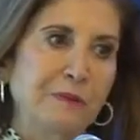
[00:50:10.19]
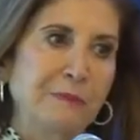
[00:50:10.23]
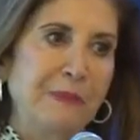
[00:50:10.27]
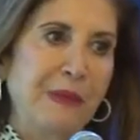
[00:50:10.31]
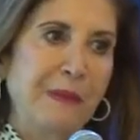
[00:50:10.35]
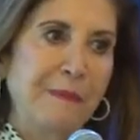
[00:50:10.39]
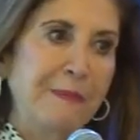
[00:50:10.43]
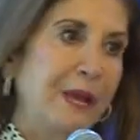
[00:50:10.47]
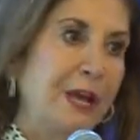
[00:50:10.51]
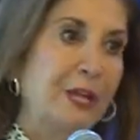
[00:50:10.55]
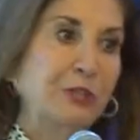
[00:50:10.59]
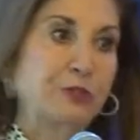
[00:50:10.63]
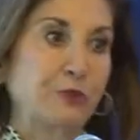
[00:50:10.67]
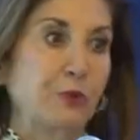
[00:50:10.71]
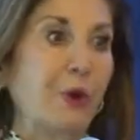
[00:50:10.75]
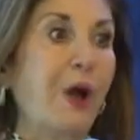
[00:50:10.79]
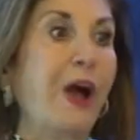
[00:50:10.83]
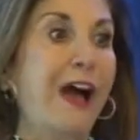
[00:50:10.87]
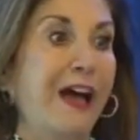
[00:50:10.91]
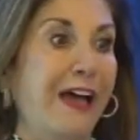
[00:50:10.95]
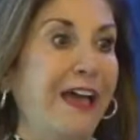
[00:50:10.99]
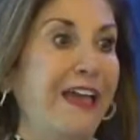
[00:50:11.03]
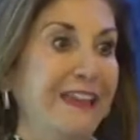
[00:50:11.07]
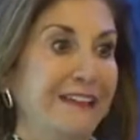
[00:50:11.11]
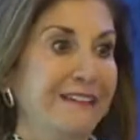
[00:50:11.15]
Maybe I'll
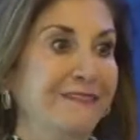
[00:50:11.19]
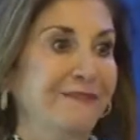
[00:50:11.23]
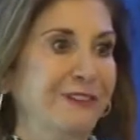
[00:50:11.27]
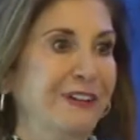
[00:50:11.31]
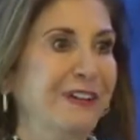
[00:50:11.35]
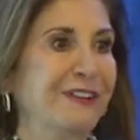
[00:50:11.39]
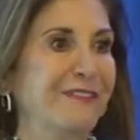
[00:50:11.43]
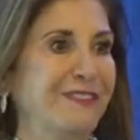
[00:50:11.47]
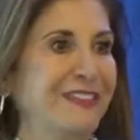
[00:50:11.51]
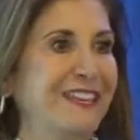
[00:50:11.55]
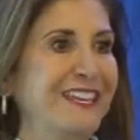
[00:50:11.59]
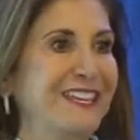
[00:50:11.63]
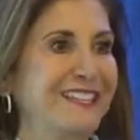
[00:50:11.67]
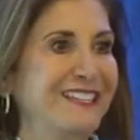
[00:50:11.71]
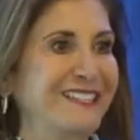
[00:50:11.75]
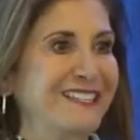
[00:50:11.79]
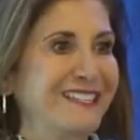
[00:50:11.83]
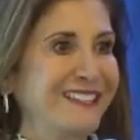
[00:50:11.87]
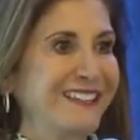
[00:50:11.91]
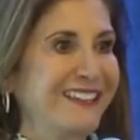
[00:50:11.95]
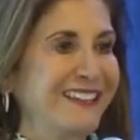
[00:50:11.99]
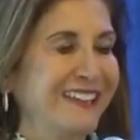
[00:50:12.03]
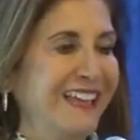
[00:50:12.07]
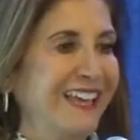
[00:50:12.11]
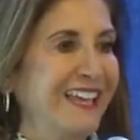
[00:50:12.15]
try one of these
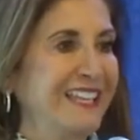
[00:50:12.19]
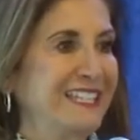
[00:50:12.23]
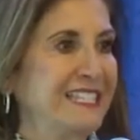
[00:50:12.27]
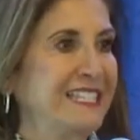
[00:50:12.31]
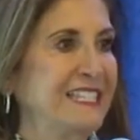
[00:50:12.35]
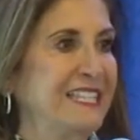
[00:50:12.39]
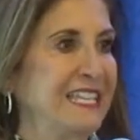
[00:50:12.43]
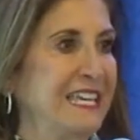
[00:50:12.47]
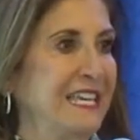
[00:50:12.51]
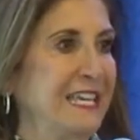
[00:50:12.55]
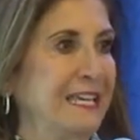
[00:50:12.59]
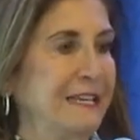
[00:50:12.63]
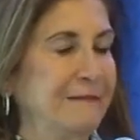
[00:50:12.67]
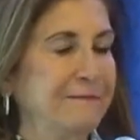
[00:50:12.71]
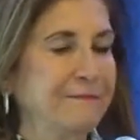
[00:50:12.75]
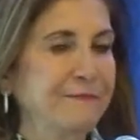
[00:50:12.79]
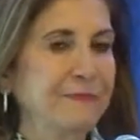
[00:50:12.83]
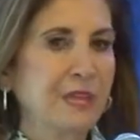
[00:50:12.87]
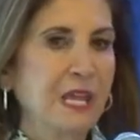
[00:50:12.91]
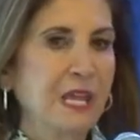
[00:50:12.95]
and see.